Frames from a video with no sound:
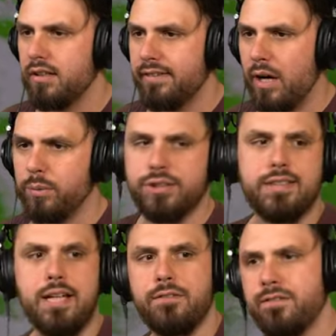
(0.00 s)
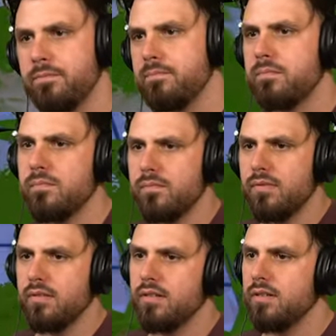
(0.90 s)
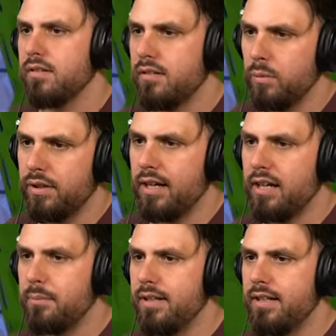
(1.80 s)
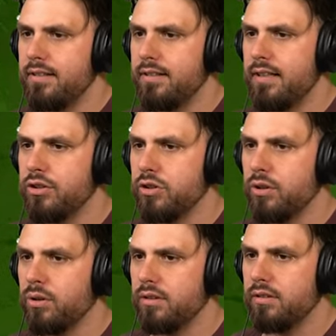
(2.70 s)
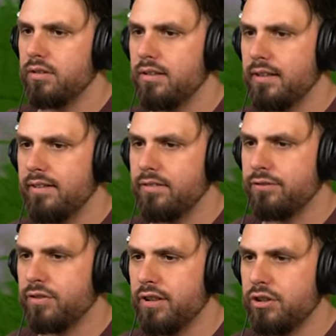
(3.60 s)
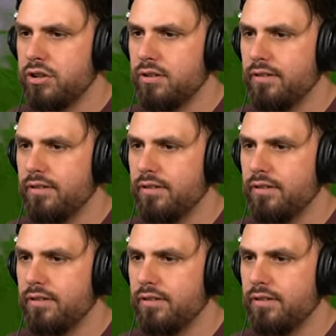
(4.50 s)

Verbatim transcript: Now we're safe. We're not gonna be in any danger at all. Leave the fridge.